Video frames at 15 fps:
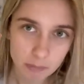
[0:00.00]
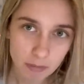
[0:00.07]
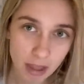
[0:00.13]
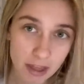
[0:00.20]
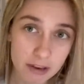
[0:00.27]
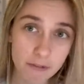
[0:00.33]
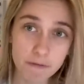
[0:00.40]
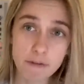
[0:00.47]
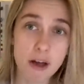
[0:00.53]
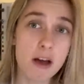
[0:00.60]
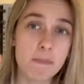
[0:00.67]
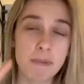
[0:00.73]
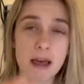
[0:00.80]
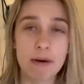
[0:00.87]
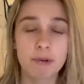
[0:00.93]
And the
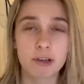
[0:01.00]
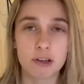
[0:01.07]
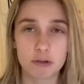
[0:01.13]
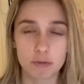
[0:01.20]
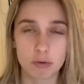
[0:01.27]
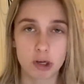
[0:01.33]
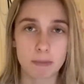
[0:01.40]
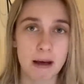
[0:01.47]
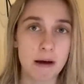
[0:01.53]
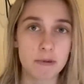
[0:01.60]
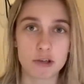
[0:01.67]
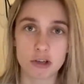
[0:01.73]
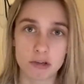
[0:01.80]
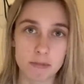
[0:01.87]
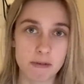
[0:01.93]
third player we're going to talk about,
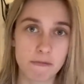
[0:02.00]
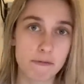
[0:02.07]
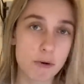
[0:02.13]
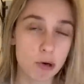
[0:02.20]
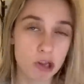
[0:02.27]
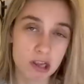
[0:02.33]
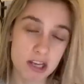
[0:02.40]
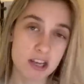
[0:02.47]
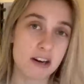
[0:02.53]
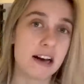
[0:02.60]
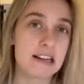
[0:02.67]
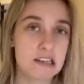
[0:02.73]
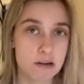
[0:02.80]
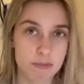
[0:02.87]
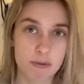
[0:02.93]
which is a midfielder that
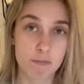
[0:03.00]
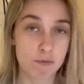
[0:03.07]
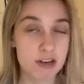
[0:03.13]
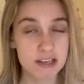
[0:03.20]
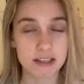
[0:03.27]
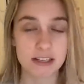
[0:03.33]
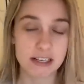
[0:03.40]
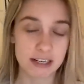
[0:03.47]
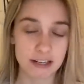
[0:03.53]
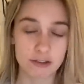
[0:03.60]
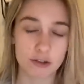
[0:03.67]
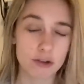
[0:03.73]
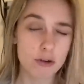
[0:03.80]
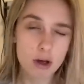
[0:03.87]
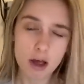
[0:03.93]
United have been recently linked
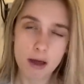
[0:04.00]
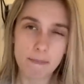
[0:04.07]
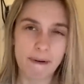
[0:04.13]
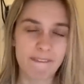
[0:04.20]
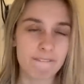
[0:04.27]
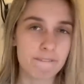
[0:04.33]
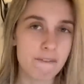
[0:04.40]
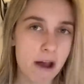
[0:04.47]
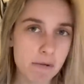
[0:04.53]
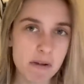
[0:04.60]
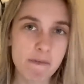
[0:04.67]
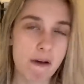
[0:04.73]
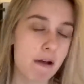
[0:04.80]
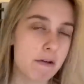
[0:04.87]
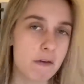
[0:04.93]
to by very,
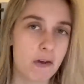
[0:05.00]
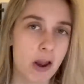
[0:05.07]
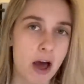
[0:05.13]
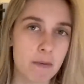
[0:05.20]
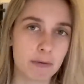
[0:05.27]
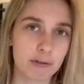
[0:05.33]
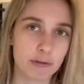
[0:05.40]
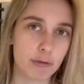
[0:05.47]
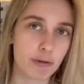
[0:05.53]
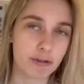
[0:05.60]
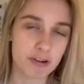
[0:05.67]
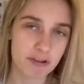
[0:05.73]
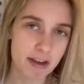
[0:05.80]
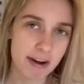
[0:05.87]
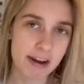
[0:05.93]
very reliable
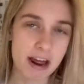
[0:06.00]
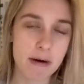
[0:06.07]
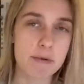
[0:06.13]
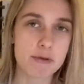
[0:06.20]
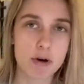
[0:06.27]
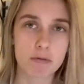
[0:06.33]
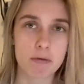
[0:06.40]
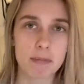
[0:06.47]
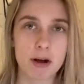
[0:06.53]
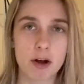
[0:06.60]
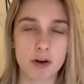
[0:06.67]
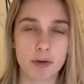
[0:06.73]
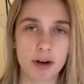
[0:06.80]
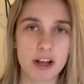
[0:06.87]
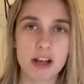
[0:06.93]
sources, and now we've got
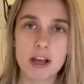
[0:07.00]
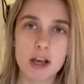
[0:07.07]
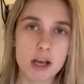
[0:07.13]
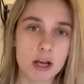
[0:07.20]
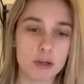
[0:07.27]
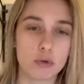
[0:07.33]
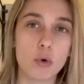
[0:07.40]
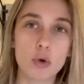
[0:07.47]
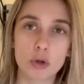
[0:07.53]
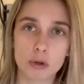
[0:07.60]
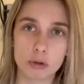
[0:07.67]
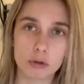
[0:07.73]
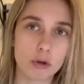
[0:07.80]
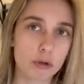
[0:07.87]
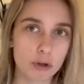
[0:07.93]
Romano on it, is
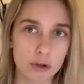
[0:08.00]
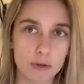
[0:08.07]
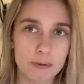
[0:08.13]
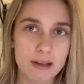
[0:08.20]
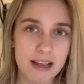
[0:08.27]
Orkun Kokcu.